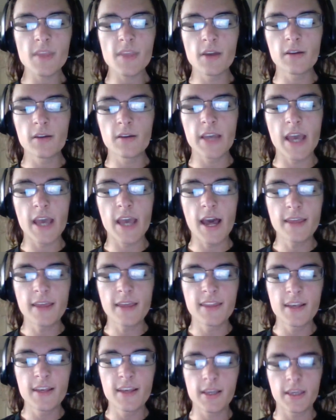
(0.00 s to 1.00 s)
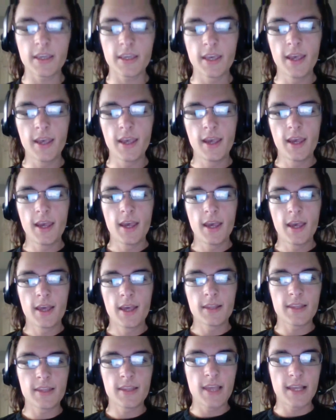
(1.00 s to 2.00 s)
Okay, I think
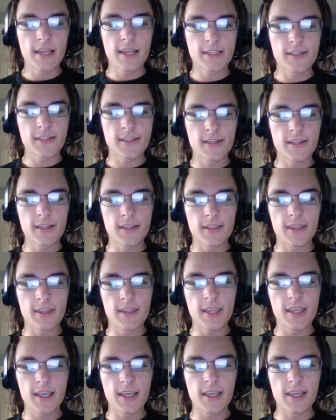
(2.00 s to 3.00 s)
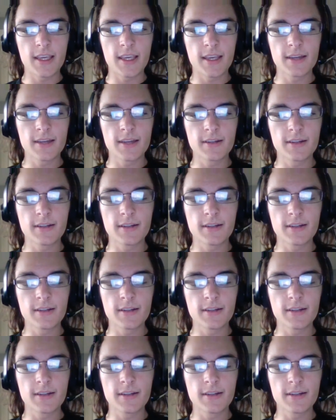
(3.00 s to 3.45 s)
that the